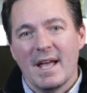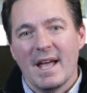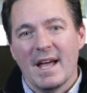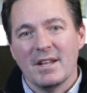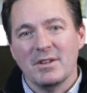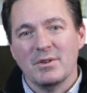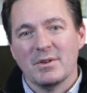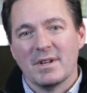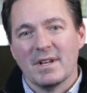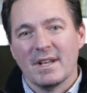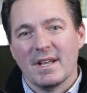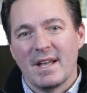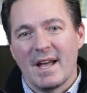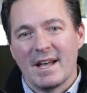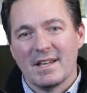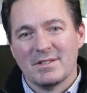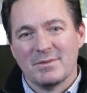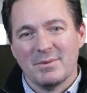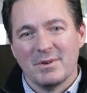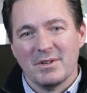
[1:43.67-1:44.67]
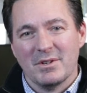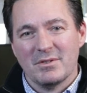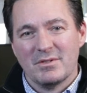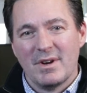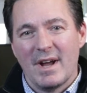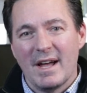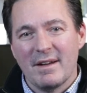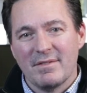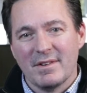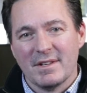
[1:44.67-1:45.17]
and you can guess what your
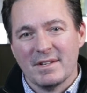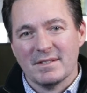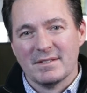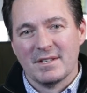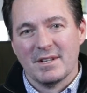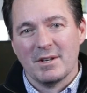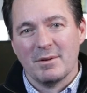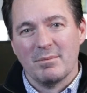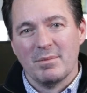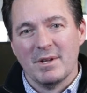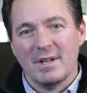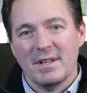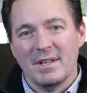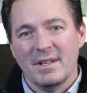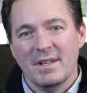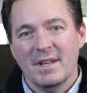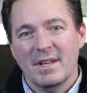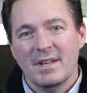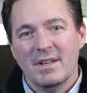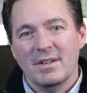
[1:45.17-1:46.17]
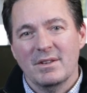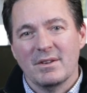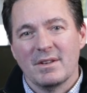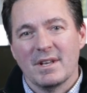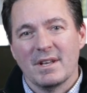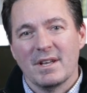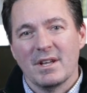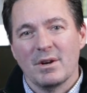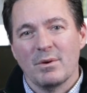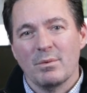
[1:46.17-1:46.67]
traffic is going to be, you
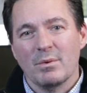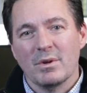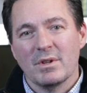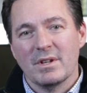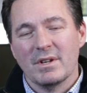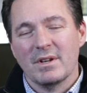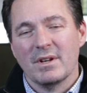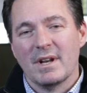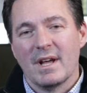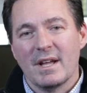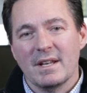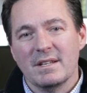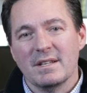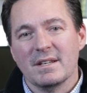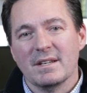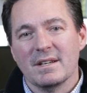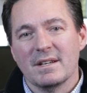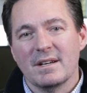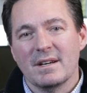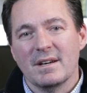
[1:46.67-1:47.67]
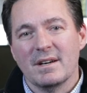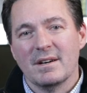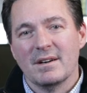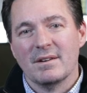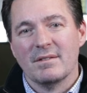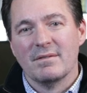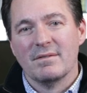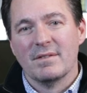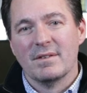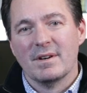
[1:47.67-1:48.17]
can get a really good idea
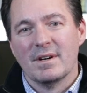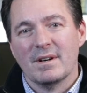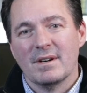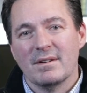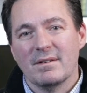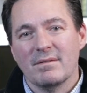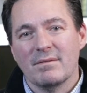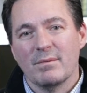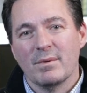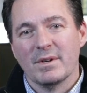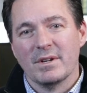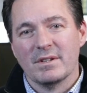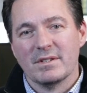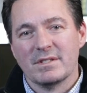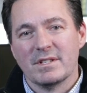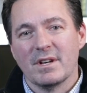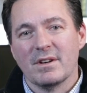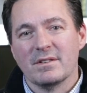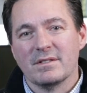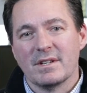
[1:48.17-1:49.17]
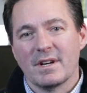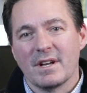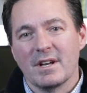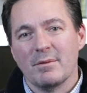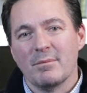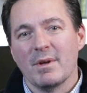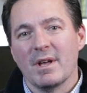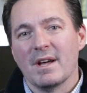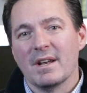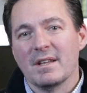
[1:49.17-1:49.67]
of what your sales are
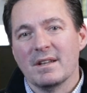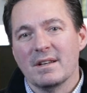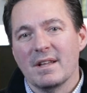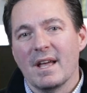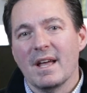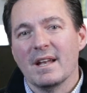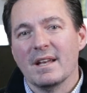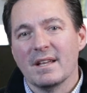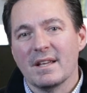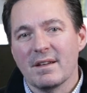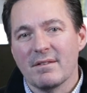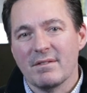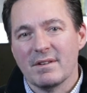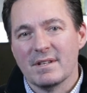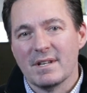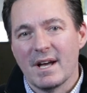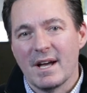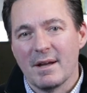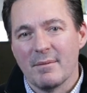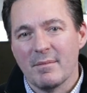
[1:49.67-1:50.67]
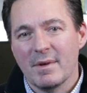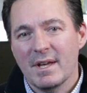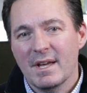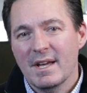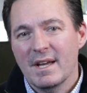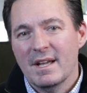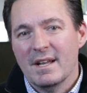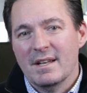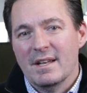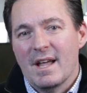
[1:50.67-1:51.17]
going to be at any given time.
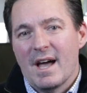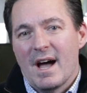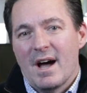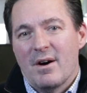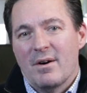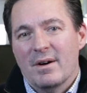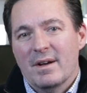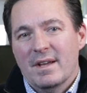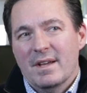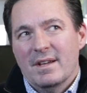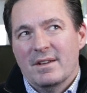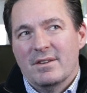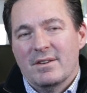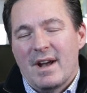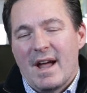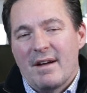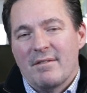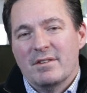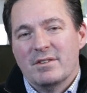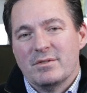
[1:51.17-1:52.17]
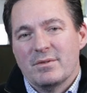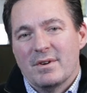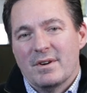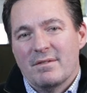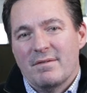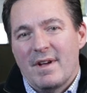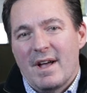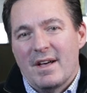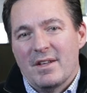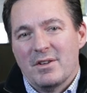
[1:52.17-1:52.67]
Now, your average
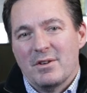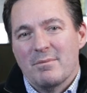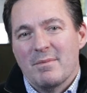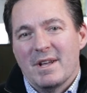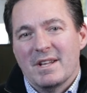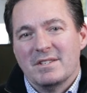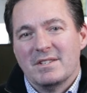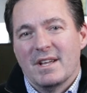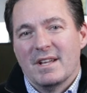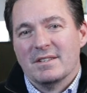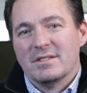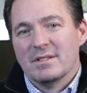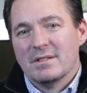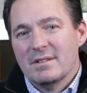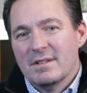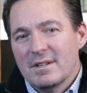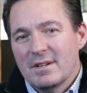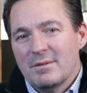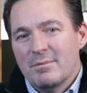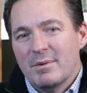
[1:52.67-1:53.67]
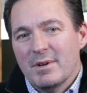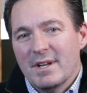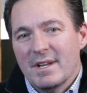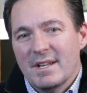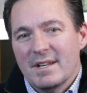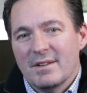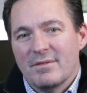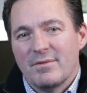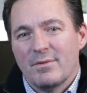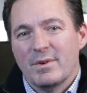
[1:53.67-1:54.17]
order value may change a little
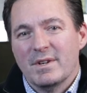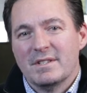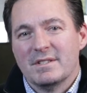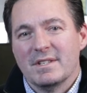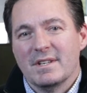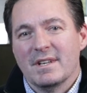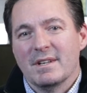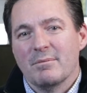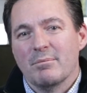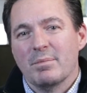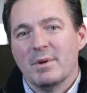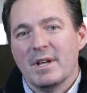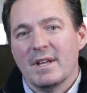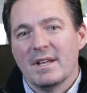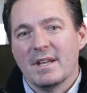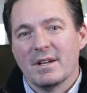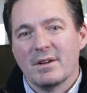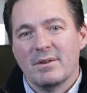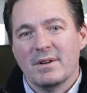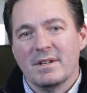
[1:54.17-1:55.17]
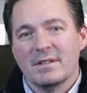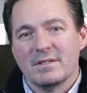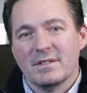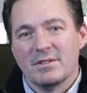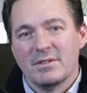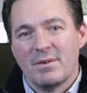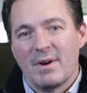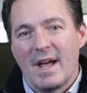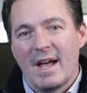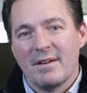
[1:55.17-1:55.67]
bit. If we see a big increase
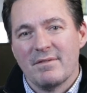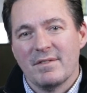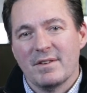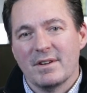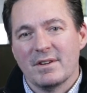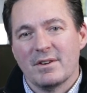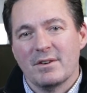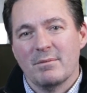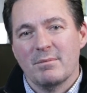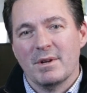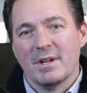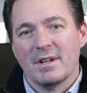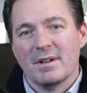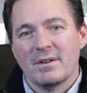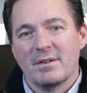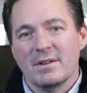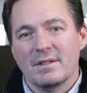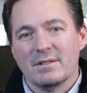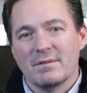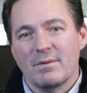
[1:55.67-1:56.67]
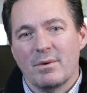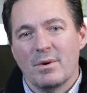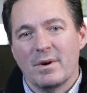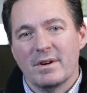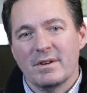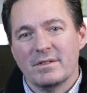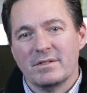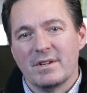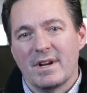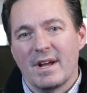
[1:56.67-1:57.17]
in traffic or a big increase of
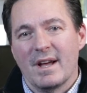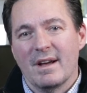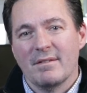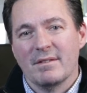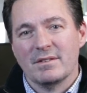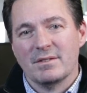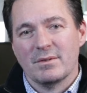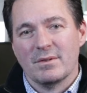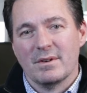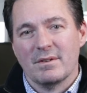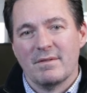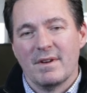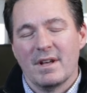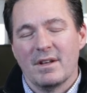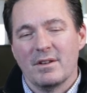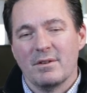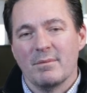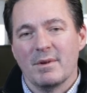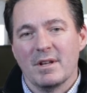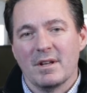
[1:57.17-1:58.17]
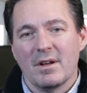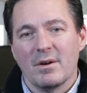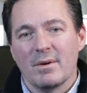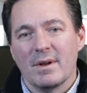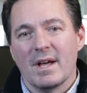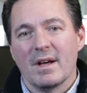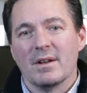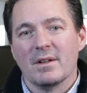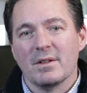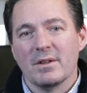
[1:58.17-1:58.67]
orders, your average order value may go
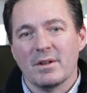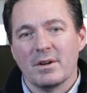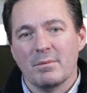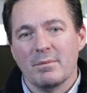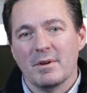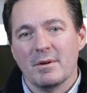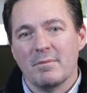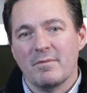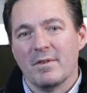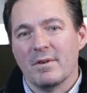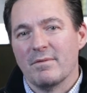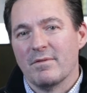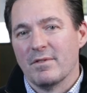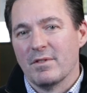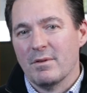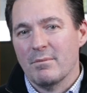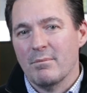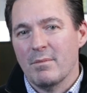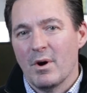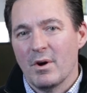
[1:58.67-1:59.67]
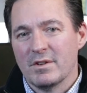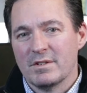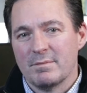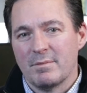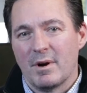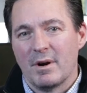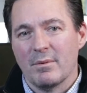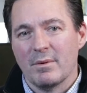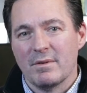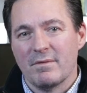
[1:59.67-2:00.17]
down a little bit, but for the
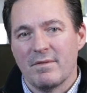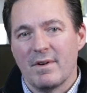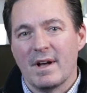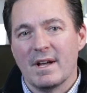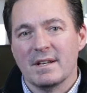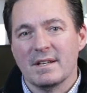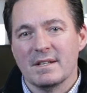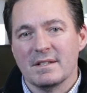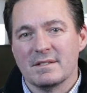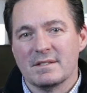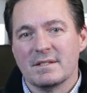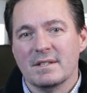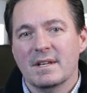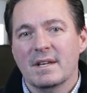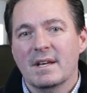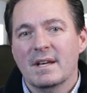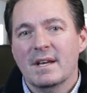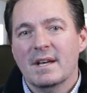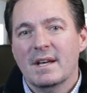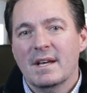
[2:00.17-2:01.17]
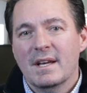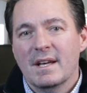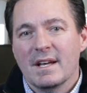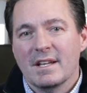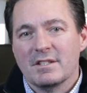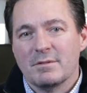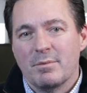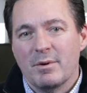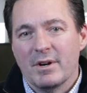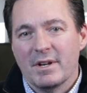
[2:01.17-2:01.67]
most part we find it's
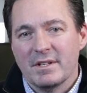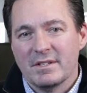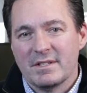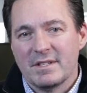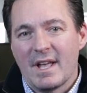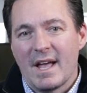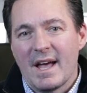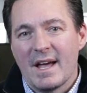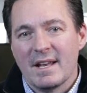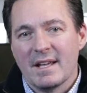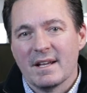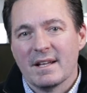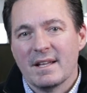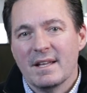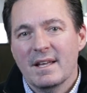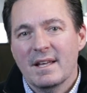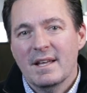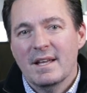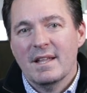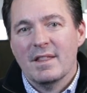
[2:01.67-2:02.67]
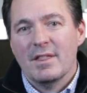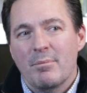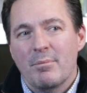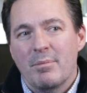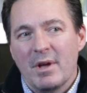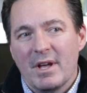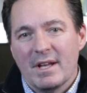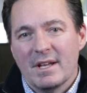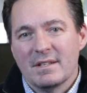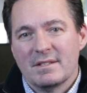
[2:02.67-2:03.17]
pretty static. The
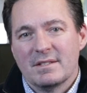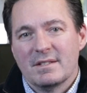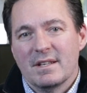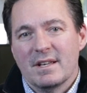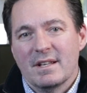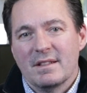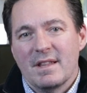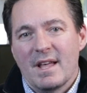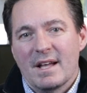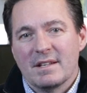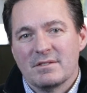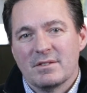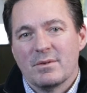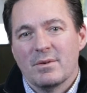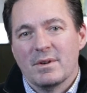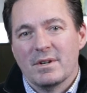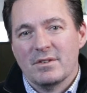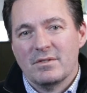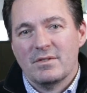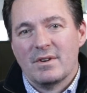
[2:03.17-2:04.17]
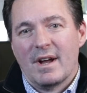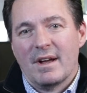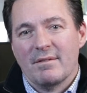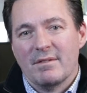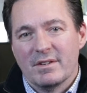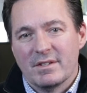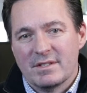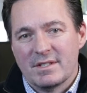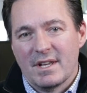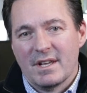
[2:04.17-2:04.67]
biggest thing that's going to
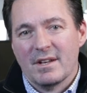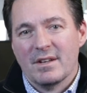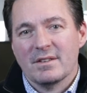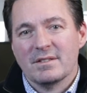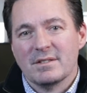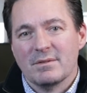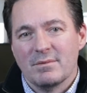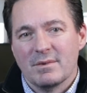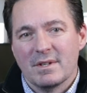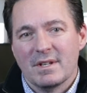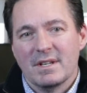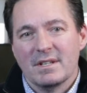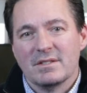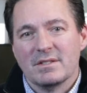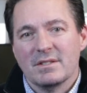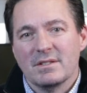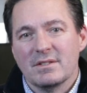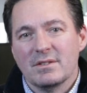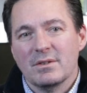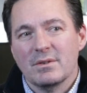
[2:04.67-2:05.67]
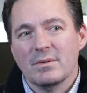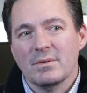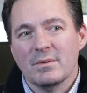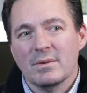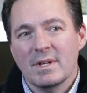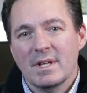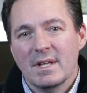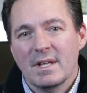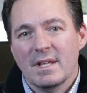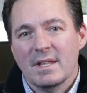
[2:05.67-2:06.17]
drive your sales in relation
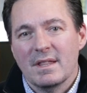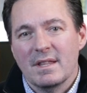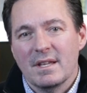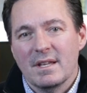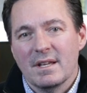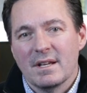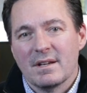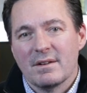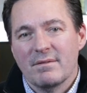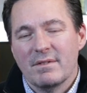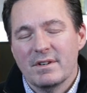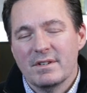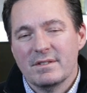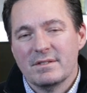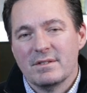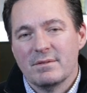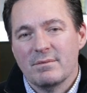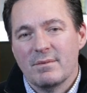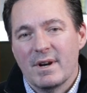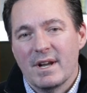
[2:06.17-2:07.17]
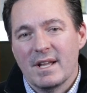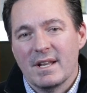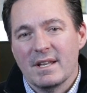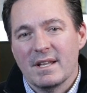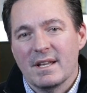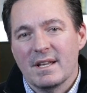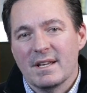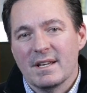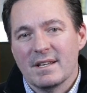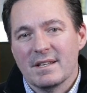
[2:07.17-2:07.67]
to the conversion rate
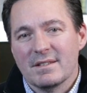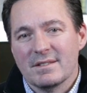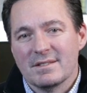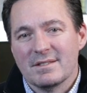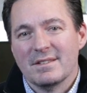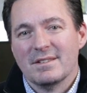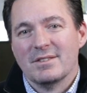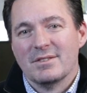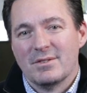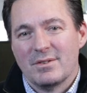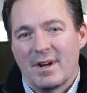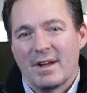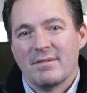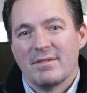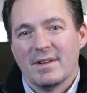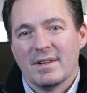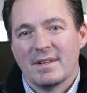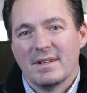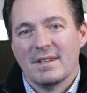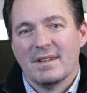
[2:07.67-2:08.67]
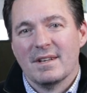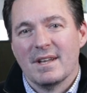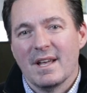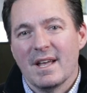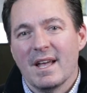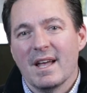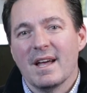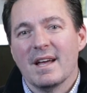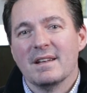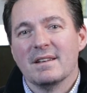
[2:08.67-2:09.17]
is traffic
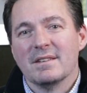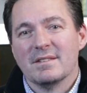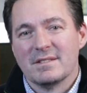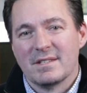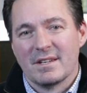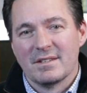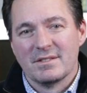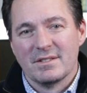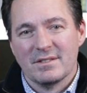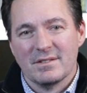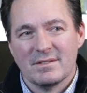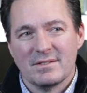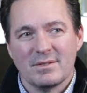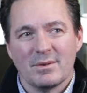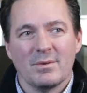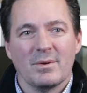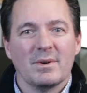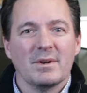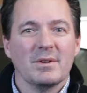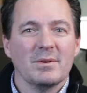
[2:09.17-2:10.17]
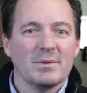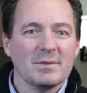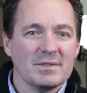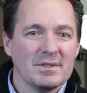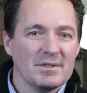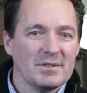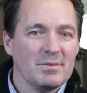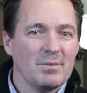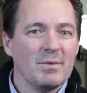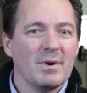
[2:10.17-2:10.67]
and sessions or
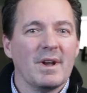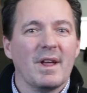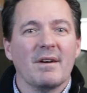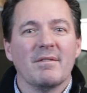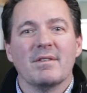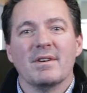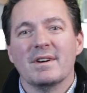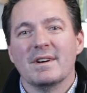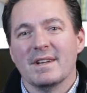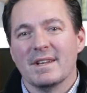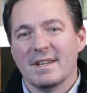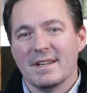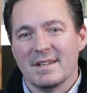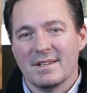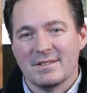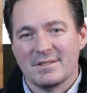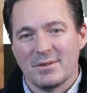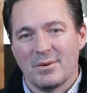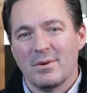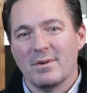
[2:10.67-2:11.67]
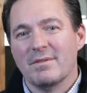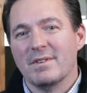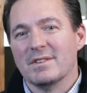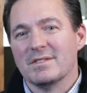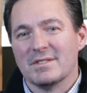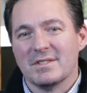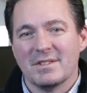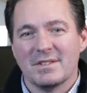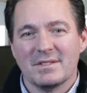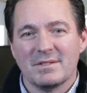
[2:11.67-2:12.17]
users, whatever it is, or
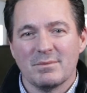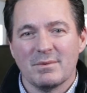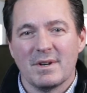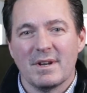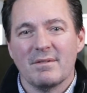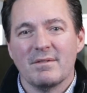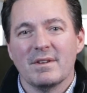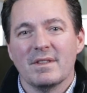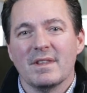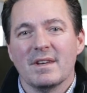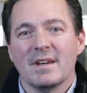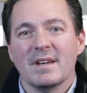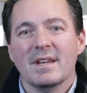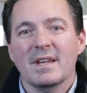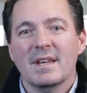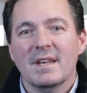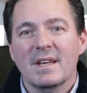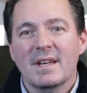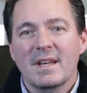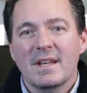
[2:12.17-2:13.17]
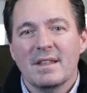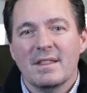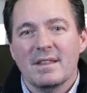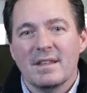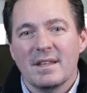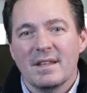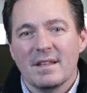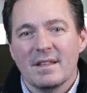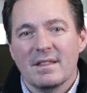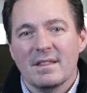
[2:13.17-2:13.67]
visitors, whatever
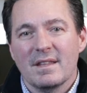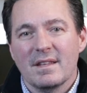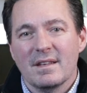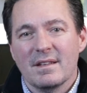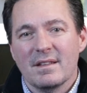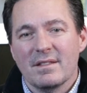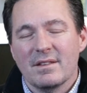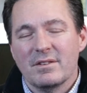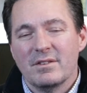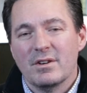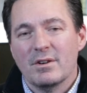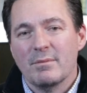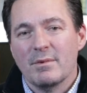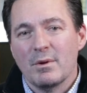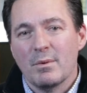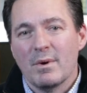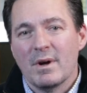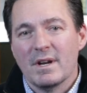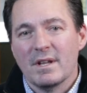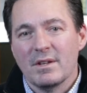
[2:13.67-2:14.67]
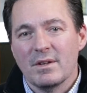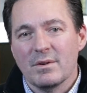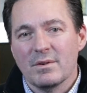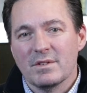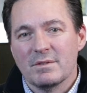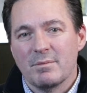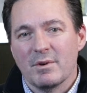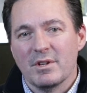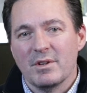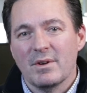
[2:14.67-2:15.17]
the term you want to
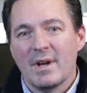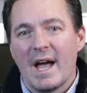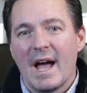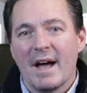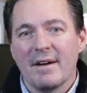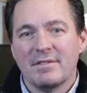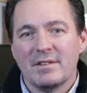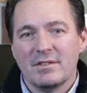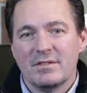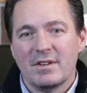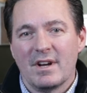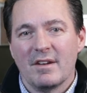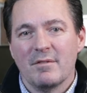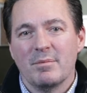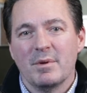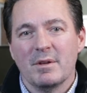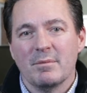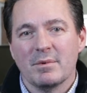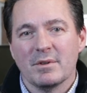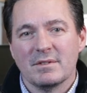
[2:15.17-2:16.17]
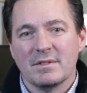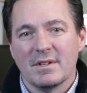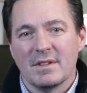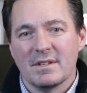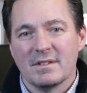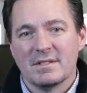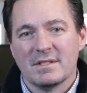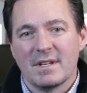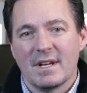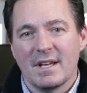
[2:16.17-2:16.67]
use. But you have to drive people to
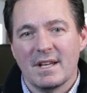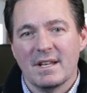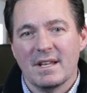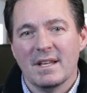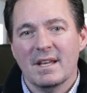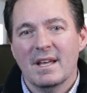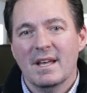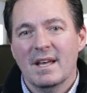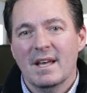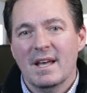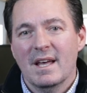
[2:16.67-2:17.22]
the site,